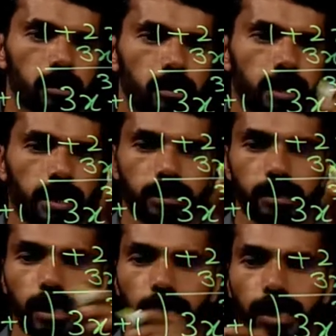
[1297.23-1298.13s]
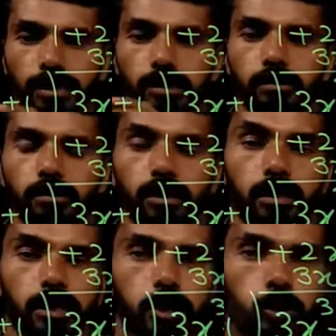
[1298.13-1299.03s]
then 3x
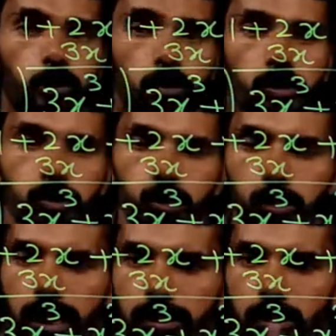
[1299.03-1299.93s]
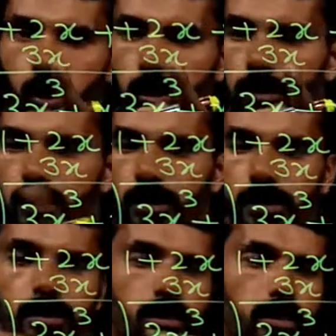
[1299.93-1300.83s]
into 2x, so
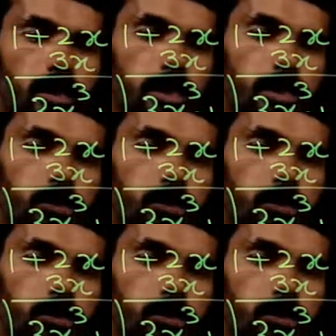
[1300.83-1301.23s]
it is